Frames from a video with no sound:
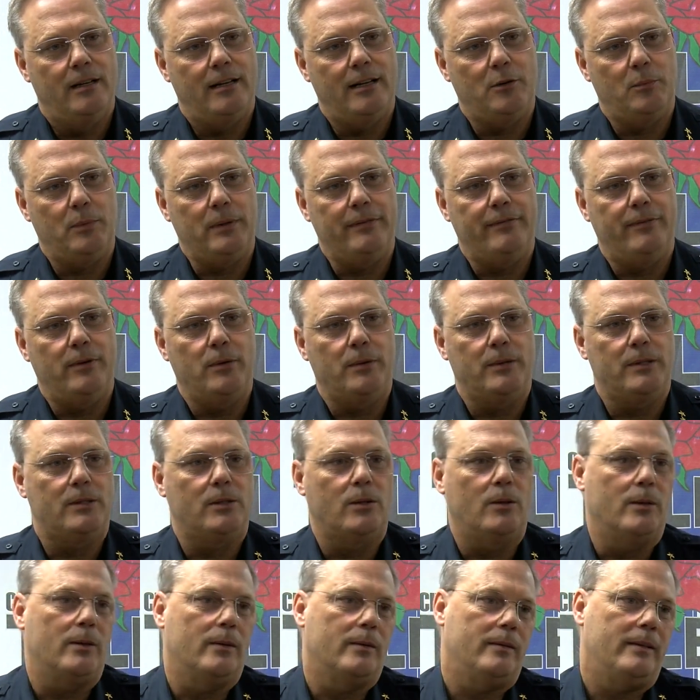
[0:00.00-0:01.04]
as we focus
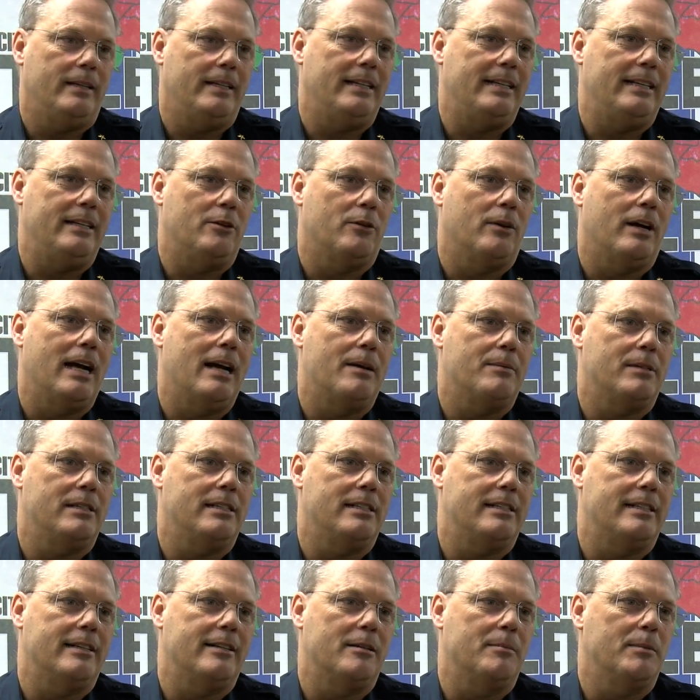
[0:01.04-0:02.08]
on any crimes in
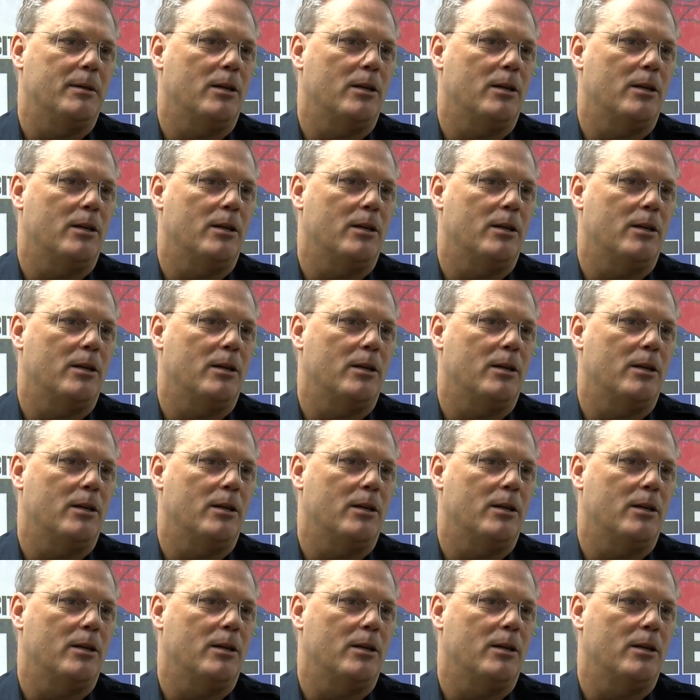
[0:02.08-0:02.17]
this area,